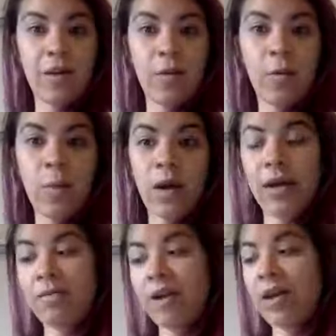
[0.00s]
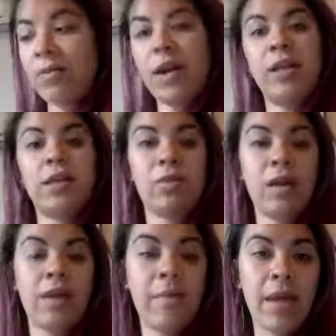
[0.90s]
one right away. Just wanted
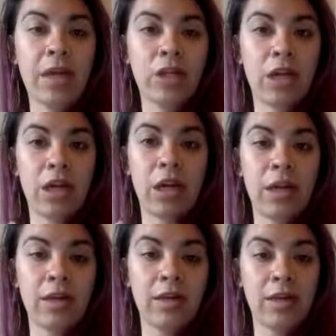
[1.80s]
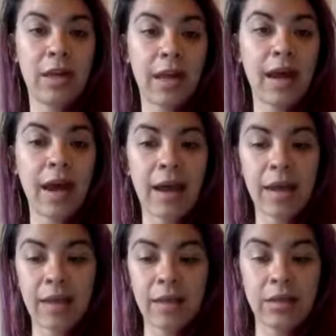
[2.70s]
to make sure I got
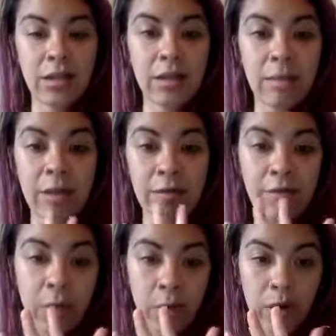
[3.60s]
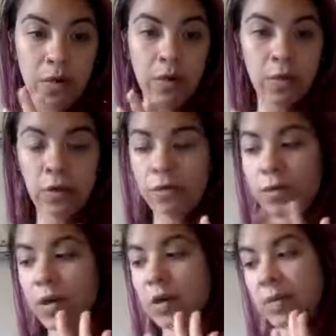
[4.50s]
it. There's a limit of four. You can order
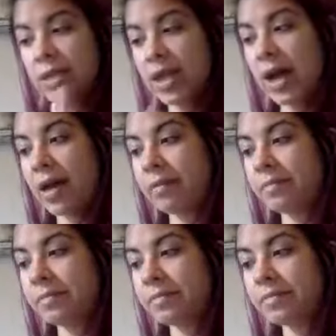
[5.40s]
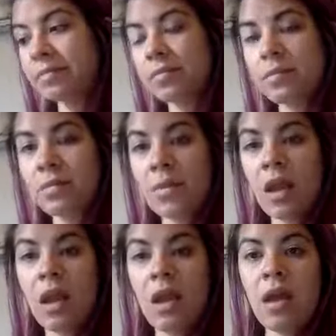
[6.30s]
four at one time.
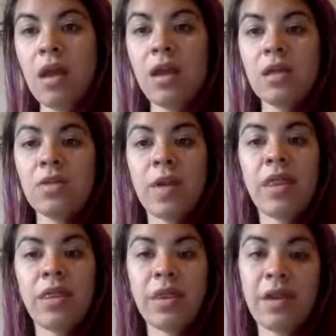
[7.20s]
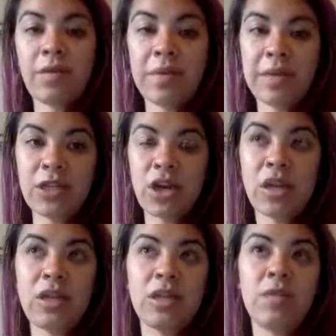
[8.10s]
So I think what I'm going to try to
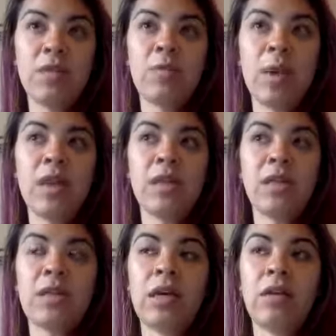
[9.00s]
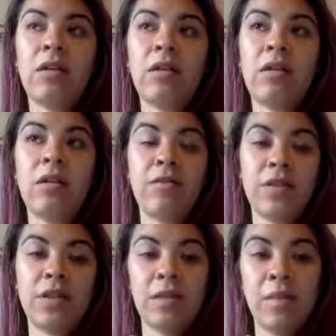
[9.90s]
do is wait until the
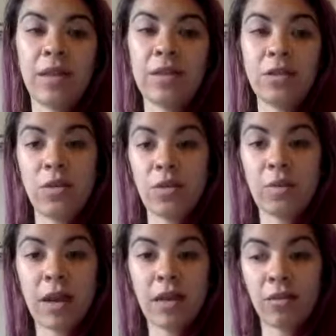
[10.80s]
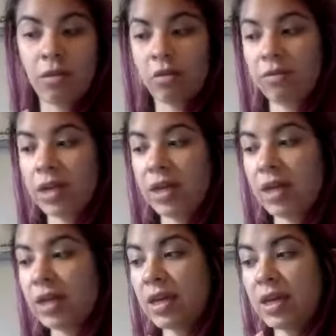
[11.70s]
first of the month to order my other
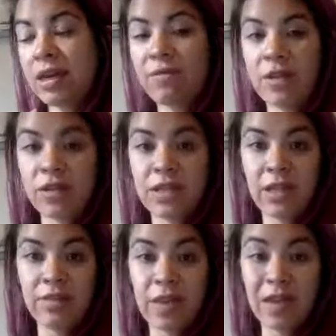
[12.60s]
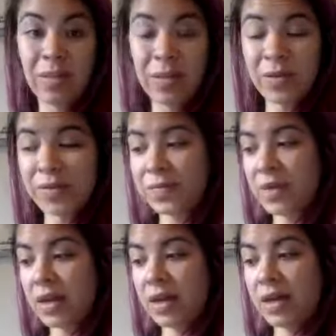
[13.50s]
three if they're still available.
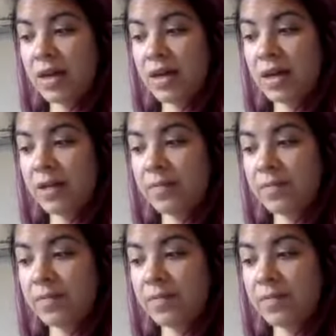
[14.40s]
Um,